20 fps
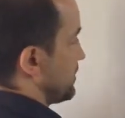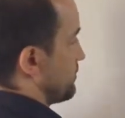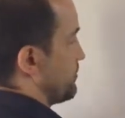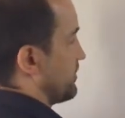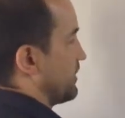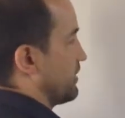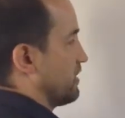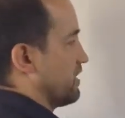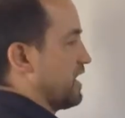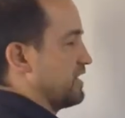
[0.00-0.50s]
up
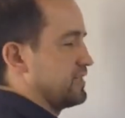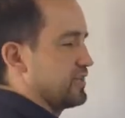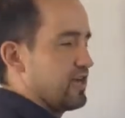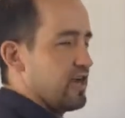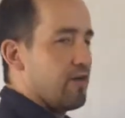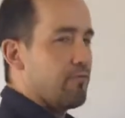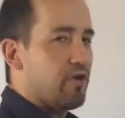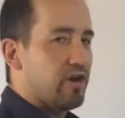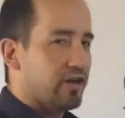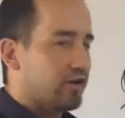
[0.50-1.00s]
here, I
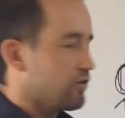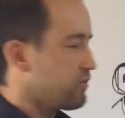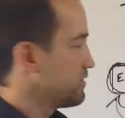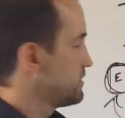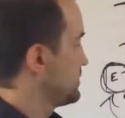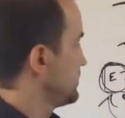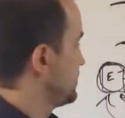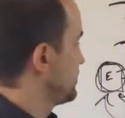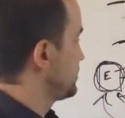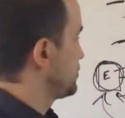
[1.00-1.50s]
want to go
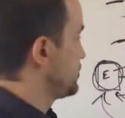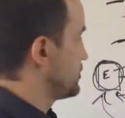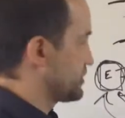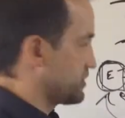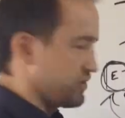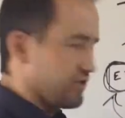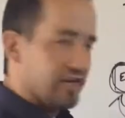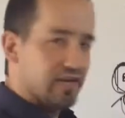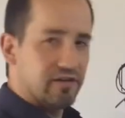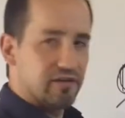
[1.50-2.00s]
into this just
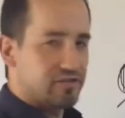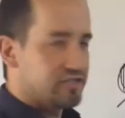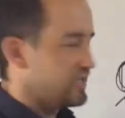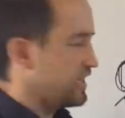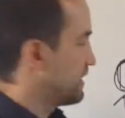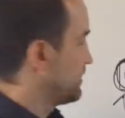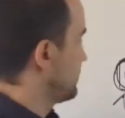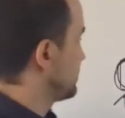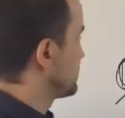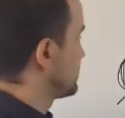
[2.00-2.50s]
so you
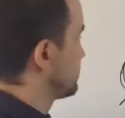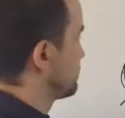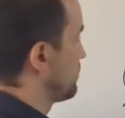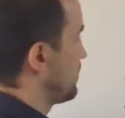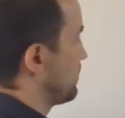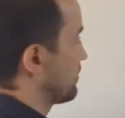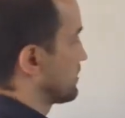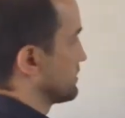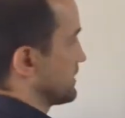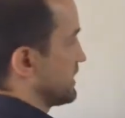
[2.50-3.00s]
understand this as
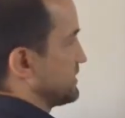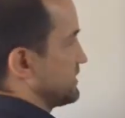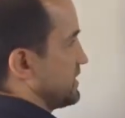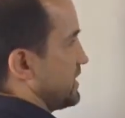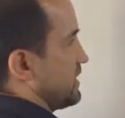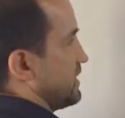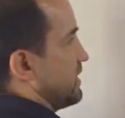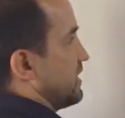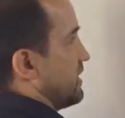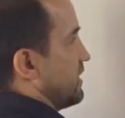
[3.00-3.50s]
well, because I
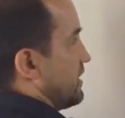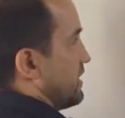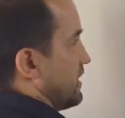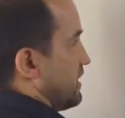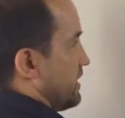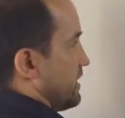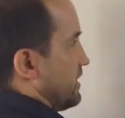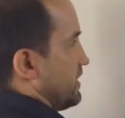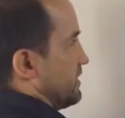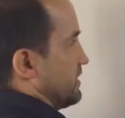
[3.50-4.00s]
said
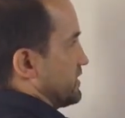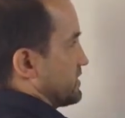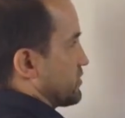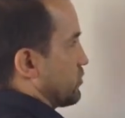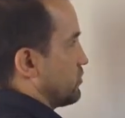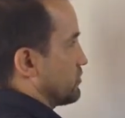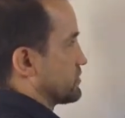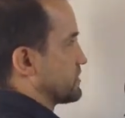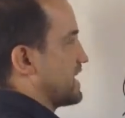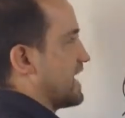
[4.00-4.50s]
this
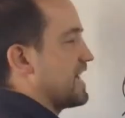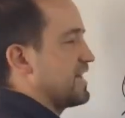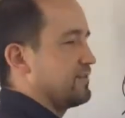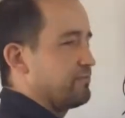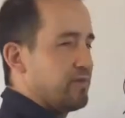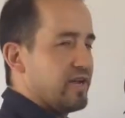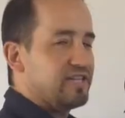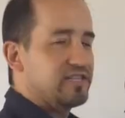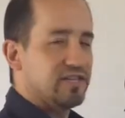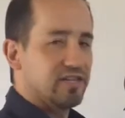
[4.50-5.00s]
whole side
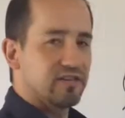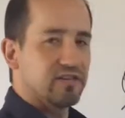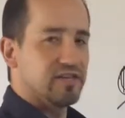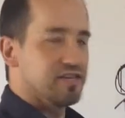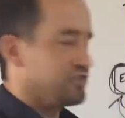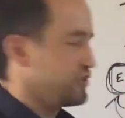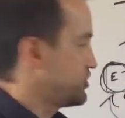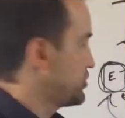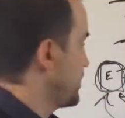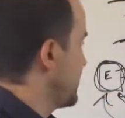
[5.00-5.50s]
basically
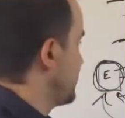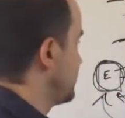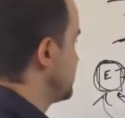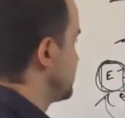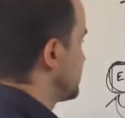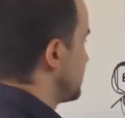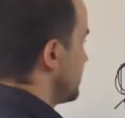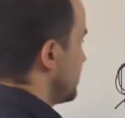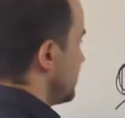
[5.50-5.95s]
has changed.